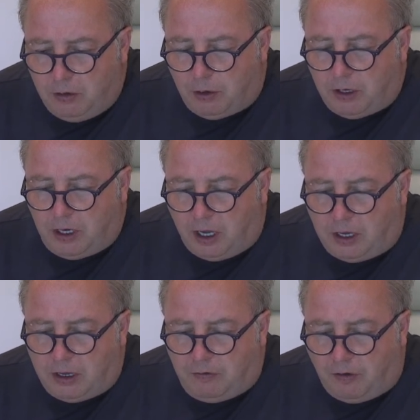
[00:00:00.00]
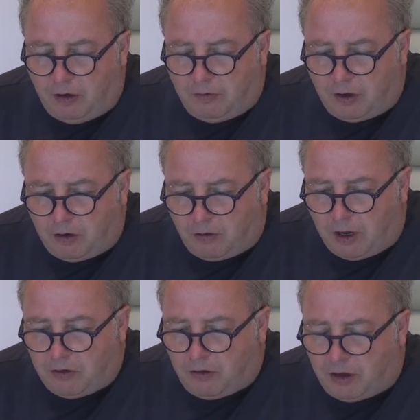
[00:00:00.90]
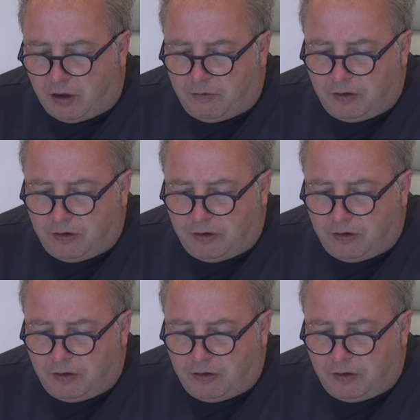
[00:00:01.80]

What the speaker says: But the under 500 grand stuff